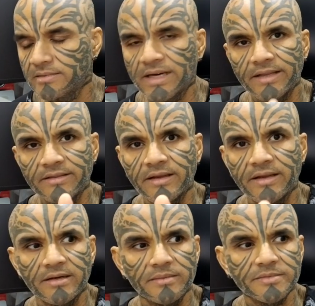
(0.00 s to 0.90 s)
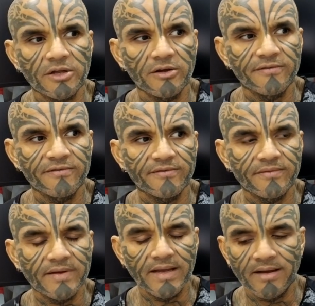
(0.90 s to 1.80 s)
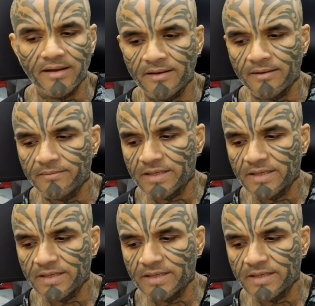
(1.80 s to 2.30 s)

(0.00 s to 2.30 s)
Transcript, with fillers: Then I think in terms of, um,